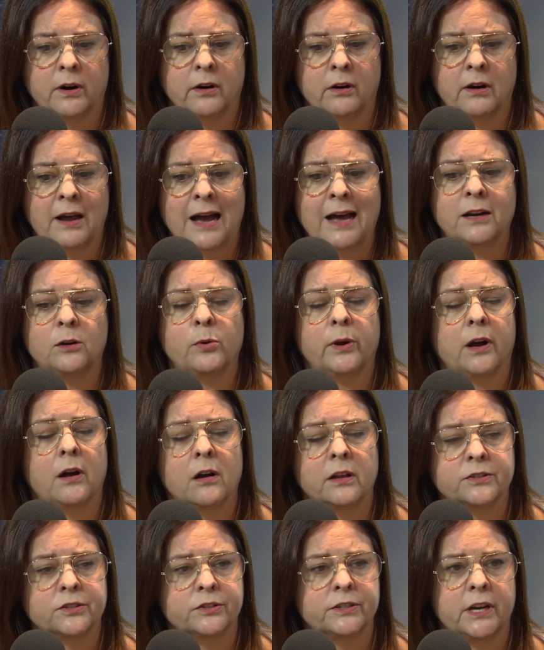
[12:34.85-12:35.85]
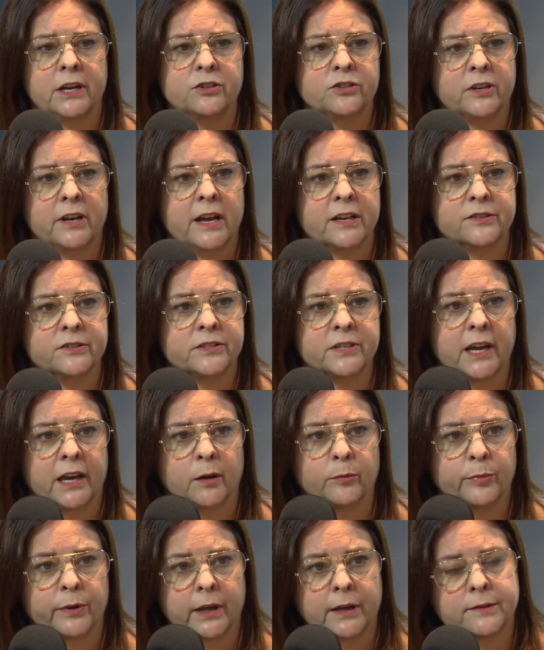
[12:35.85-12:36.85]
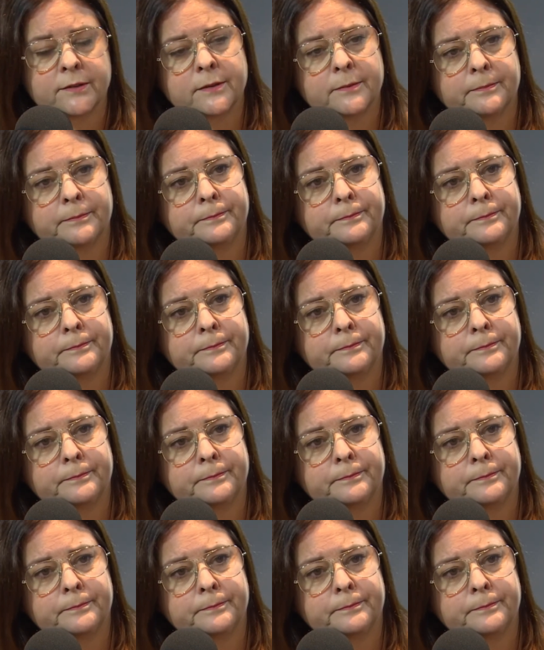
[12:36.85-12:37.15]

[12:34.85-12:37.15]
adequate consultation hasn't taken place.